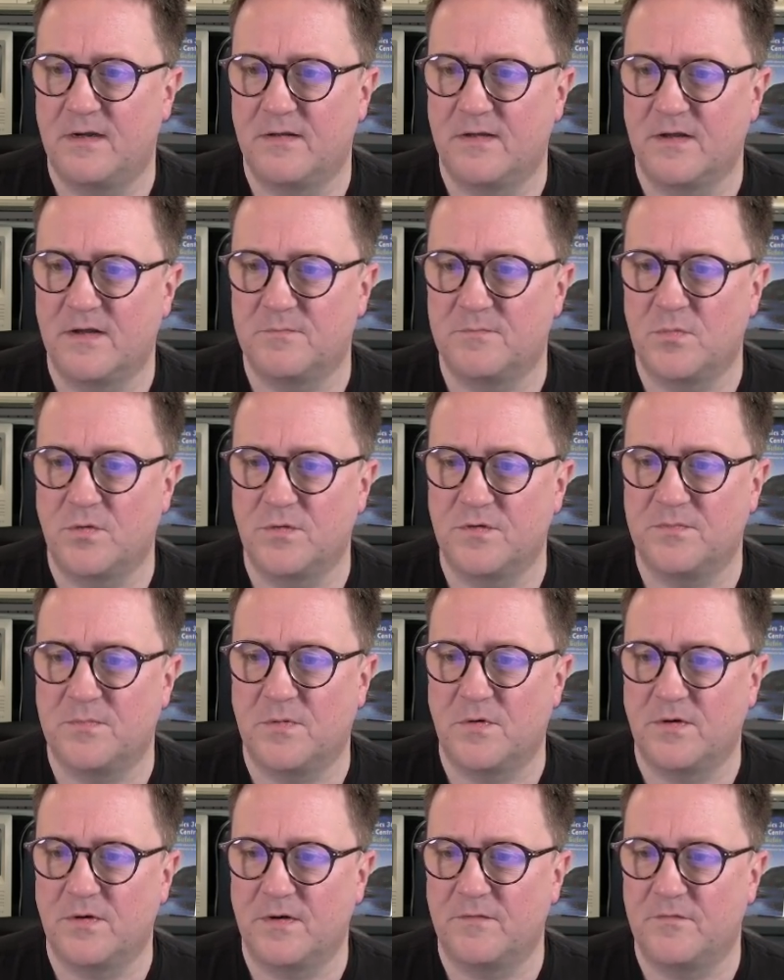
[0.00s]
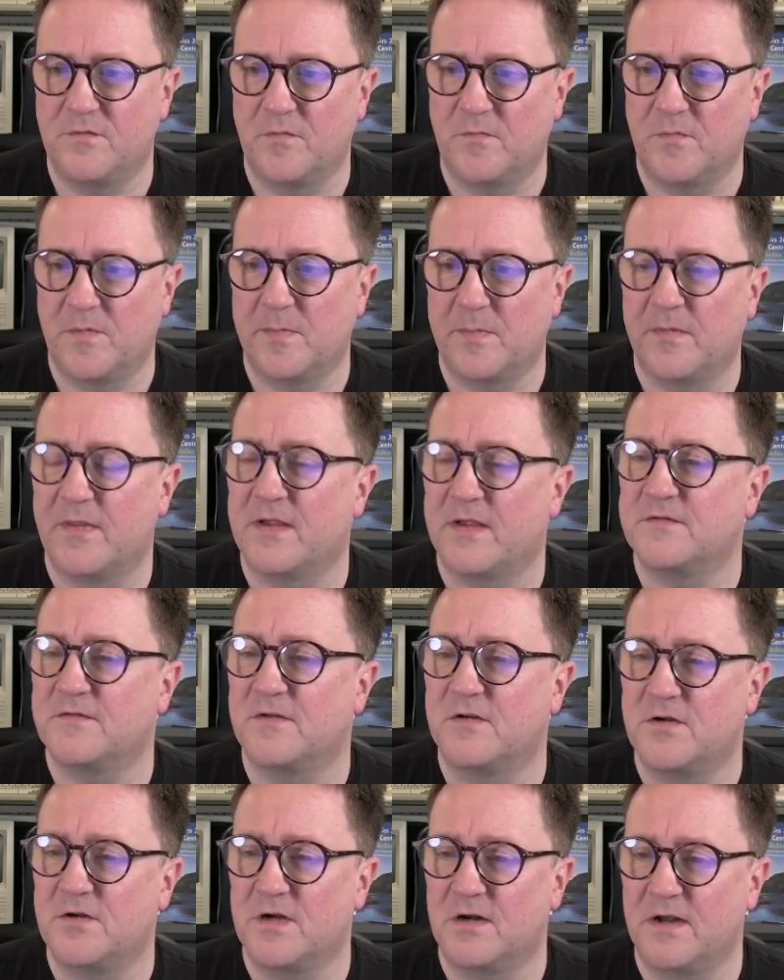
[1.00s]
That's bonus point. If you remember, that's
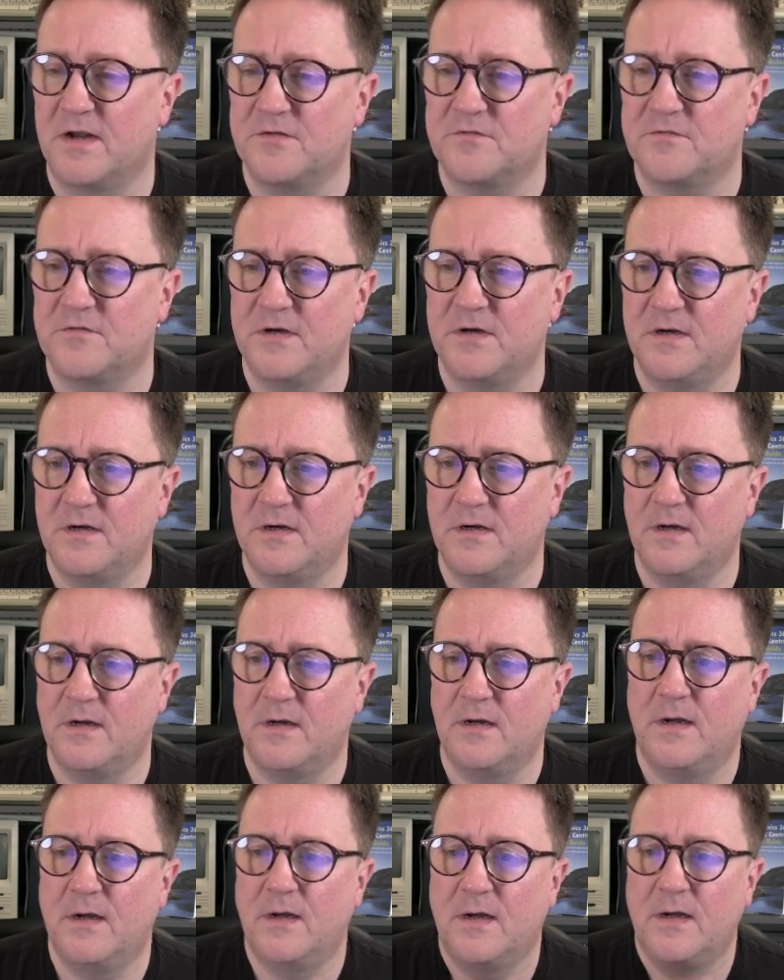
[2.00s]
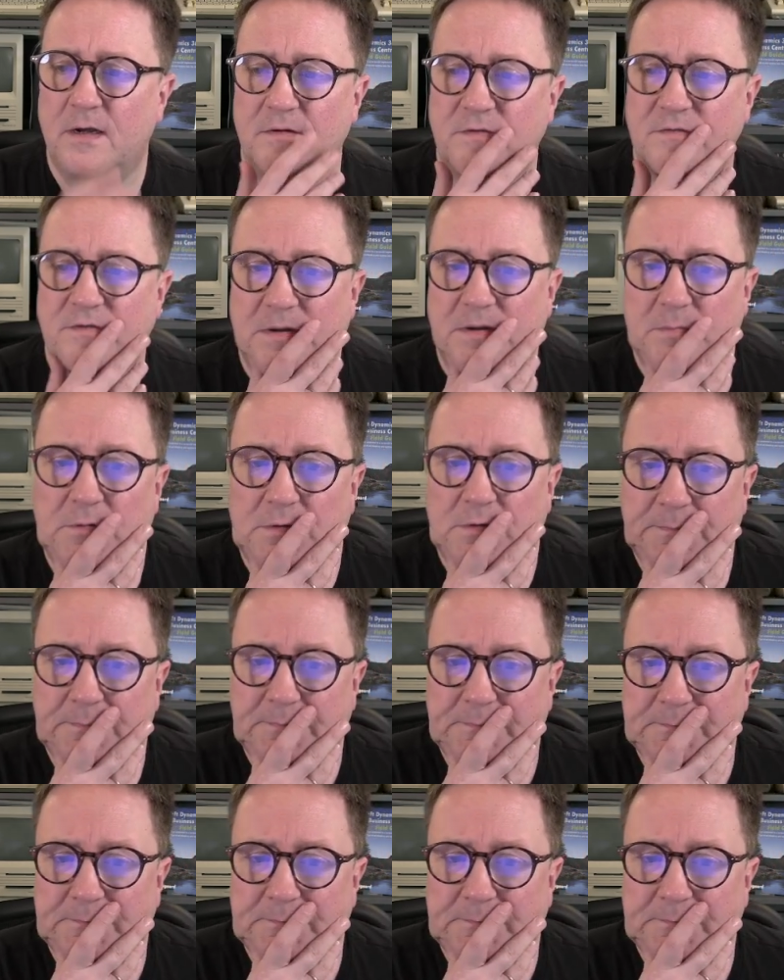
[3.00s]
the DL entry table.